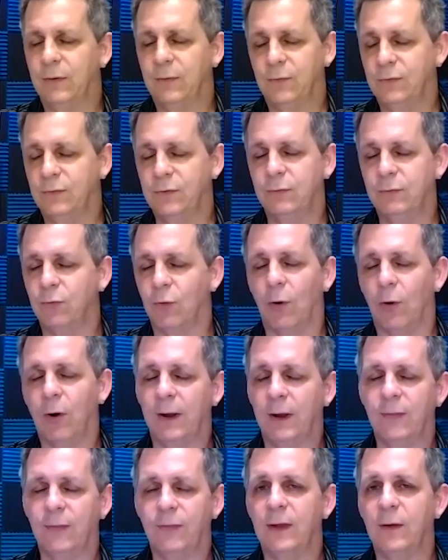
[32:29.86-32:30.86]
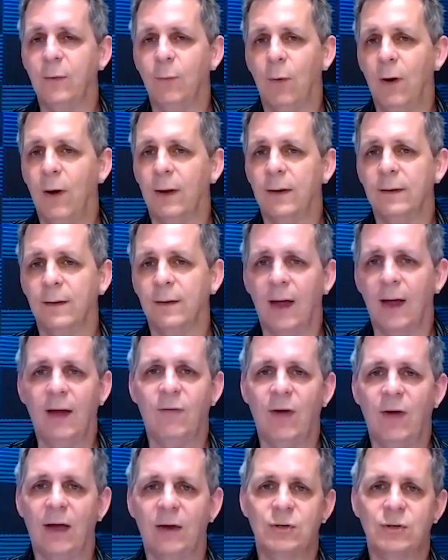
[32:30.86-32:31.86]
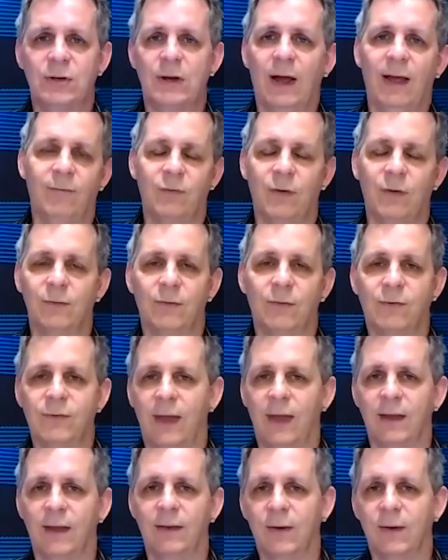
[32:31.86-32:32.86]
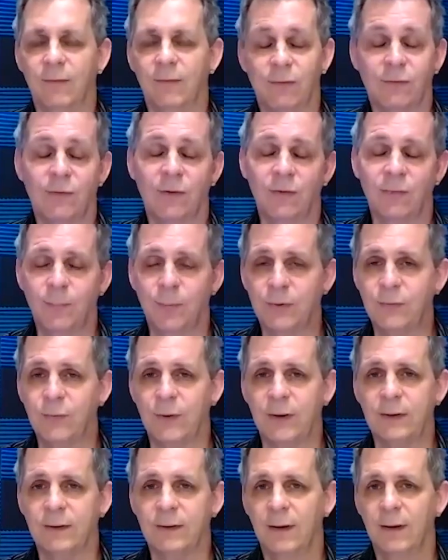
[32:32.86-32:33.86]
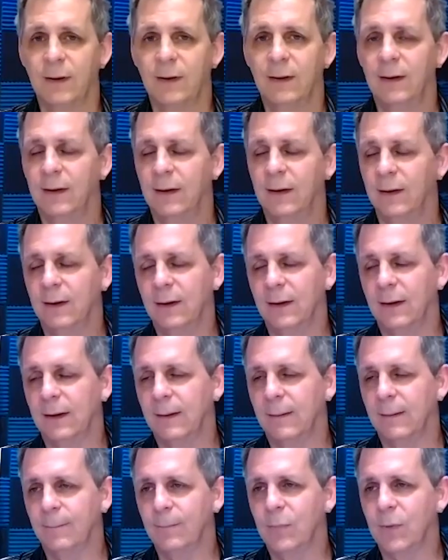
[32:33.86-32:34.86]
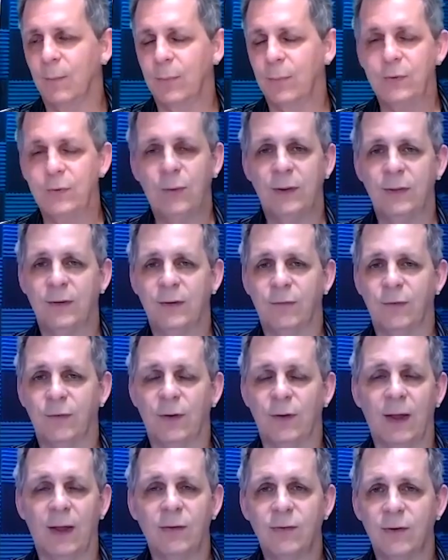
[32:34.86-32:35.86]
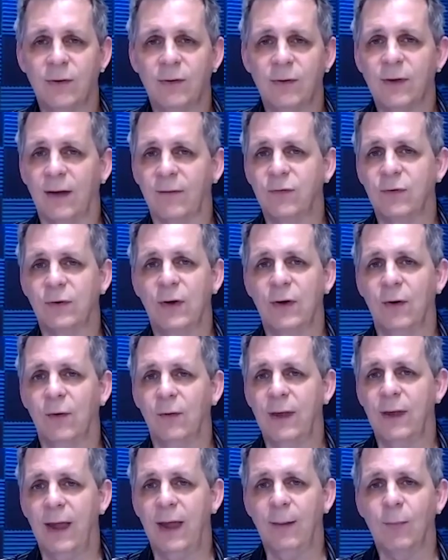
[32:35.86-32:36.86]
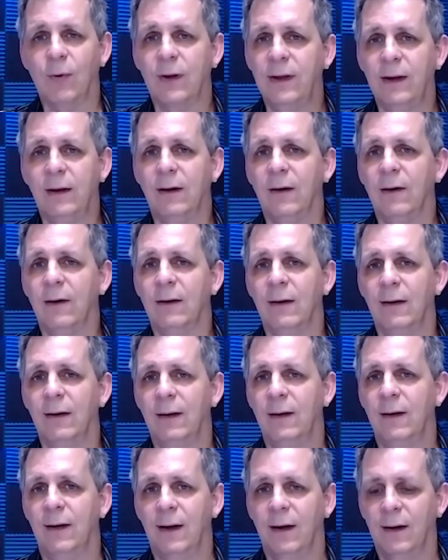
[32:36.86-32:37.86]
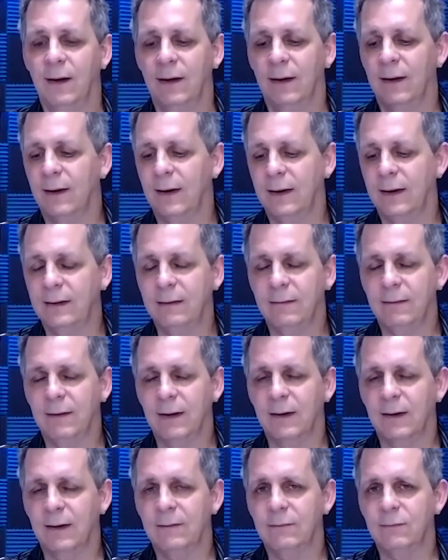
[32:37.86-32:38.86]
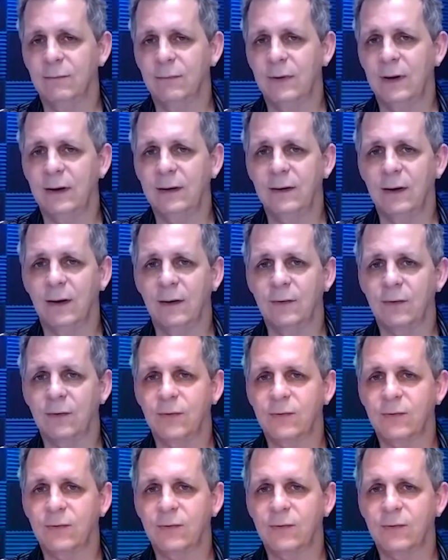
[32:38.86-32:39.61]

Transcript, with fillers: you draw anything you want. In live action, I have to understand the differences between um, between the different lenses. I have to know camera gear. Uh, I, I need to